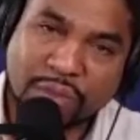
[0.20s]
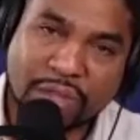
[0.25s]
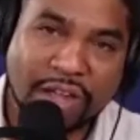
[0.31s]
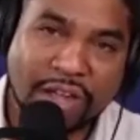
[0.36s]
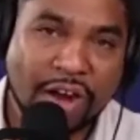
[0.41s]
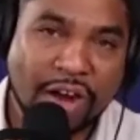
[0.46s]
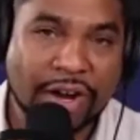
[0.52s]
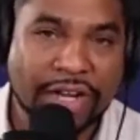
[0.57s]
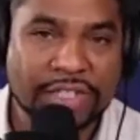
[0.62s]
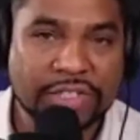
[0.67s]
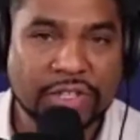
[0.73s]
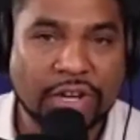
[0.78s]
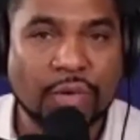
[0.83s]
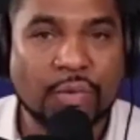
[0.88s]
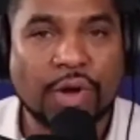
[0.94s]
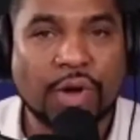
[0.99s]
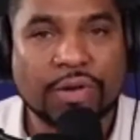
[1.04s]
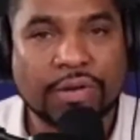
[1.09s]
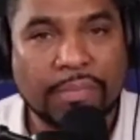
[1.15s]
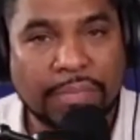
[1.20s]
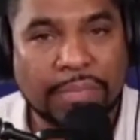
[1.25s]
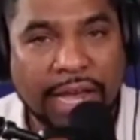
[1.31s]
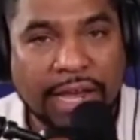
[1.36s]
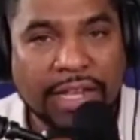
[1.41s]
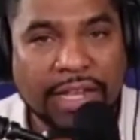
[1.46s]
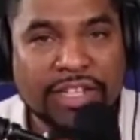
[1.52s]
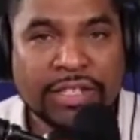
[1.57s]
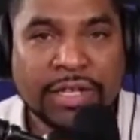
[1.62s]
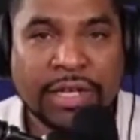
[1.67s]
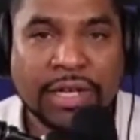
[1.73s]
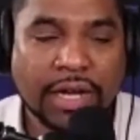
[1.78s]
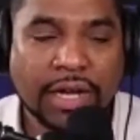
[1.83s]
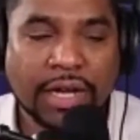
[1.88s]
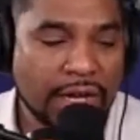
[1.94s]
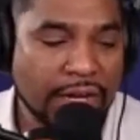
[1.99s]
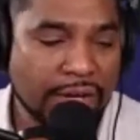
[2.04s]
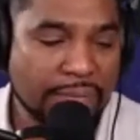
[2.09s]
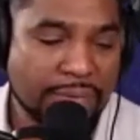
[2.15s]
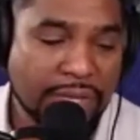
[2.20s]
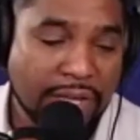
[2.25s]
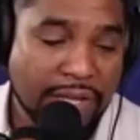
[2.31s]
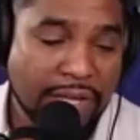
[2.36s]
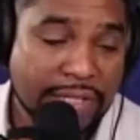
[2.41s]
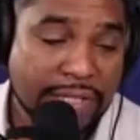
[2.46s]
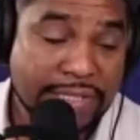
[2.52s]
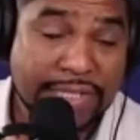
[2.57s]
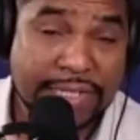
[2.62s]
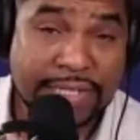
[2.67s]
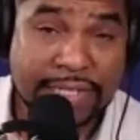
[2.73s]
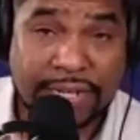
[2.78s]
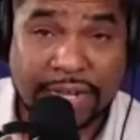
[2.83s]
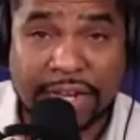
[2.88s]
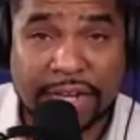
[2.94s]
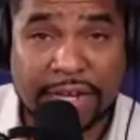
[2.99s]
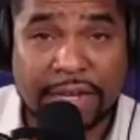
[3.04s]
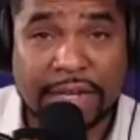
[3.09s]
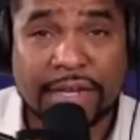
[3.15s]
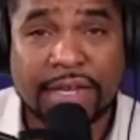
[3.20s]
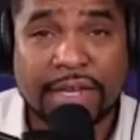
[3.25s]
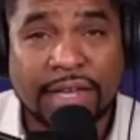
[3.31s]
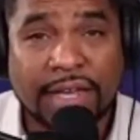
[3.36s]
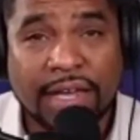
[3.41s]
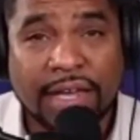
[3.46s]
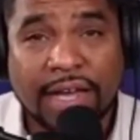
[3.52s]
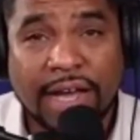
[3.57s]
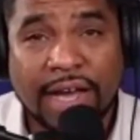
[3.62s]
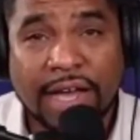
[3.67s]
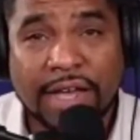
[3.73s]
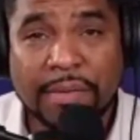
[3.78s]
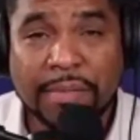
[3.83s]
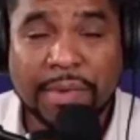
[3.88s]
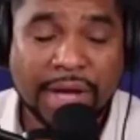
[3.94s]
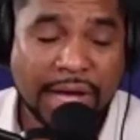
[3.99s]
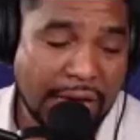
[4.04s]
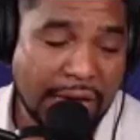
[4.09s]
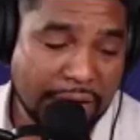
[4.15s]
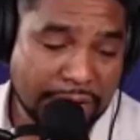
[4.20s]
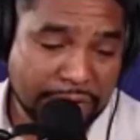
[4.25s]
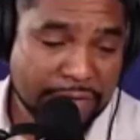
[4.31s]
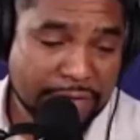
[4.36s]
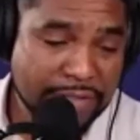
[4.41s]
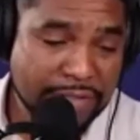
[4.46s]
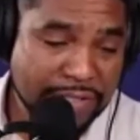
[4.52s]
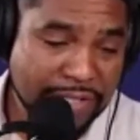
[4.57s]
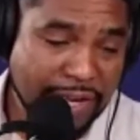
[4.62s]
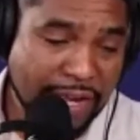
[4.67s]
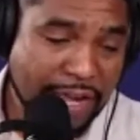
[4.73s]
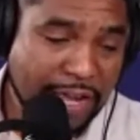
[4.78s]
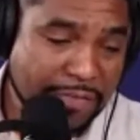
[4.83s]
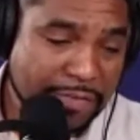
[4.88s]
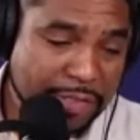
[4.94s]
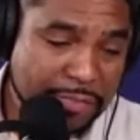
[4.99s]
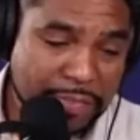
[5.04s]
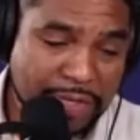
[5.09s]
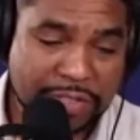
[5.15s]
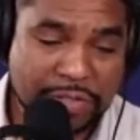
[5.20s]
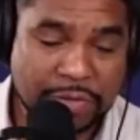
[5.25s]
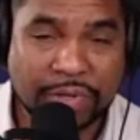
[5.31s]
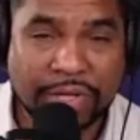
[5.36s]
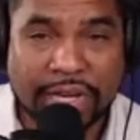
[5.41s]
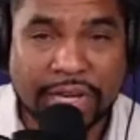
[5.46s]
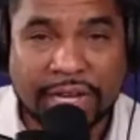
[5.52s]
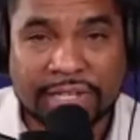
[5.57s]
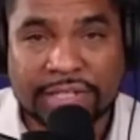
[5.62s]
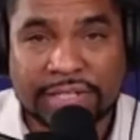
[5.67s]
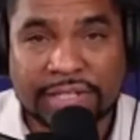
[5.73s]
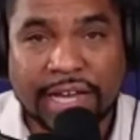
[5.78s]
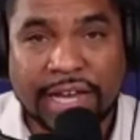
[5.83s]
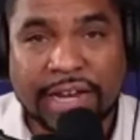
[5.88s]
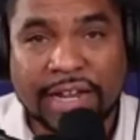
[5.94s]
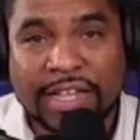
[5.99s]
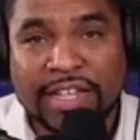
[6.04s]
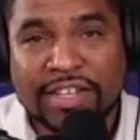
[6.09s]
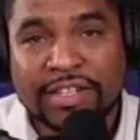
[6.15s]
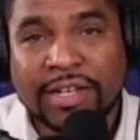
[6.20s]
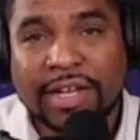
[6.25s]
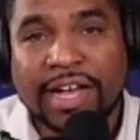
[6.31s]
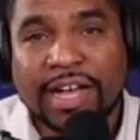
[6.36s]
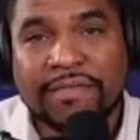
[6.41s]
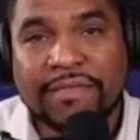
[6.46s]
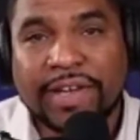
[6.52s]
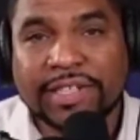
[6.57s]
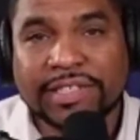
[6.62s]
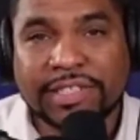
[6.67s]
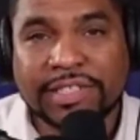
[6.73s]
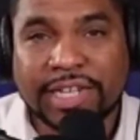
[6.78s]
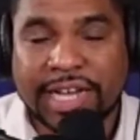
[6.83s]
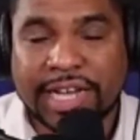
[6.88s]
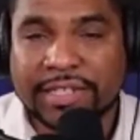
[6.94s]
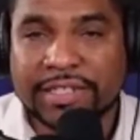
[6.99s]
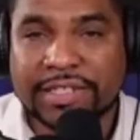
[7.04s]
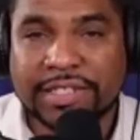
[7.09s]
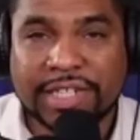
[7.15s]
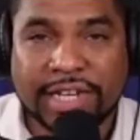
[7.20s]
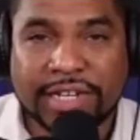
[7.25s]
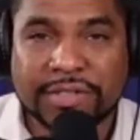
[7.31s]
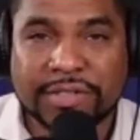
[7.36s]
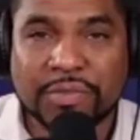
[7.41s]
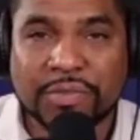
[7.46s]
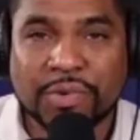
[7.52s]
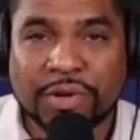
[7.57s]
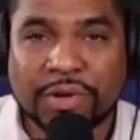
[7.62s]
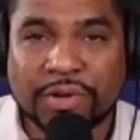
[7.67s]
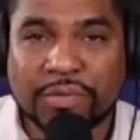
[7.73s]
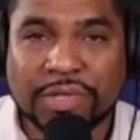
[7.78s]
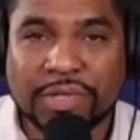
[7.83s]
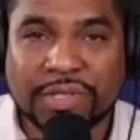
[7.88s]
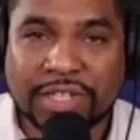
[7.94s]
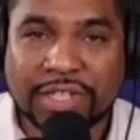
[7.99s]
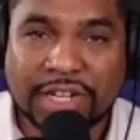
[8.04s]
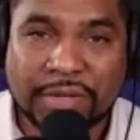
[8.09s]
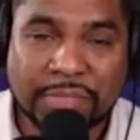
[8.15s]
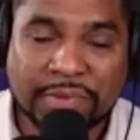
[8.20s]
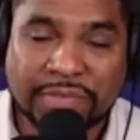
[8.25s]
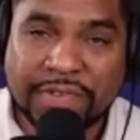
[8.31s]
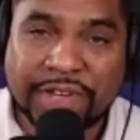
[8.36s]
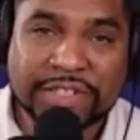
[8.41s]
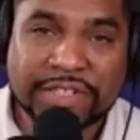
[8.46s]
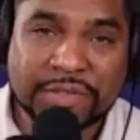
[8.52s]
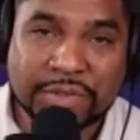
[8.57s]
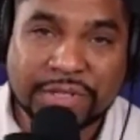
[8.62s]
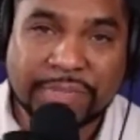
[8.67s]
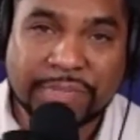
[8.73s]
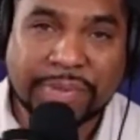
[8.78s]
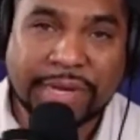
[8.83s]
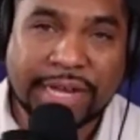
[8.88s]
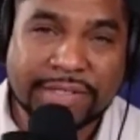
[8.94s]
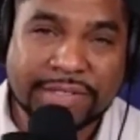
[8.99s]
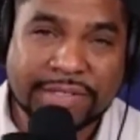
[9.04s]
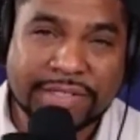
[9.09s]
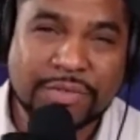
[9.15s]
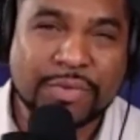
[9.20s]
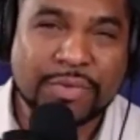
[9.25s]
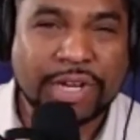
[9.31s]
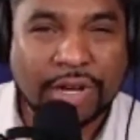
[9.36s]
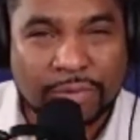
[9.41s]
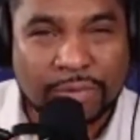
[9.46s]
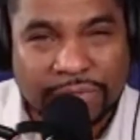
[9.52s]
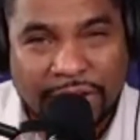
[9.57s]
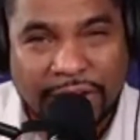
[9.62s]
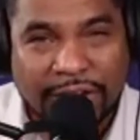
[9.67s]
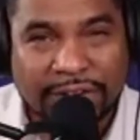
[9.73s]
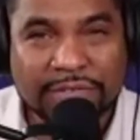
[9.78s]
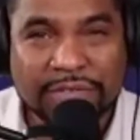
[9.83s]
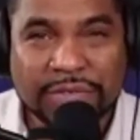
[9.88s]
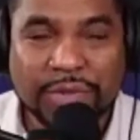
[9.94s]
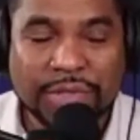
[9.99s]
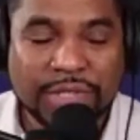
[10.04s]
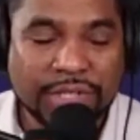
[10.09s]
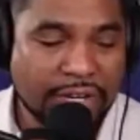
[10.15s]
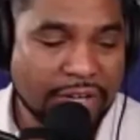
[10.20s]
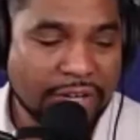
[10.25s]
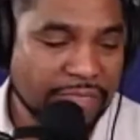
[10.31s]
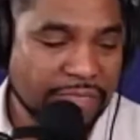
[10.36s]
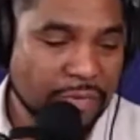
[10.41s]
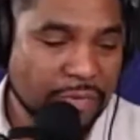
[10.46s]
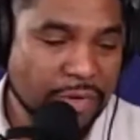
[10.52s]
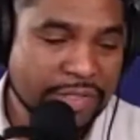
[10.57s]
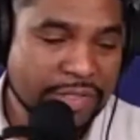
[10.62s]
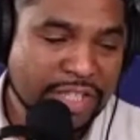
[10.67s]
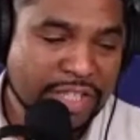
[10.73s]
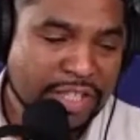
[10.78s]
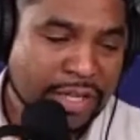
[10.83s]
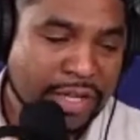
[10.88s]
All right, y'all, welcome back. Today, I am honored to have a special guest that I've actually had the chance to work with in a professional capacity when I was active duty Air Force.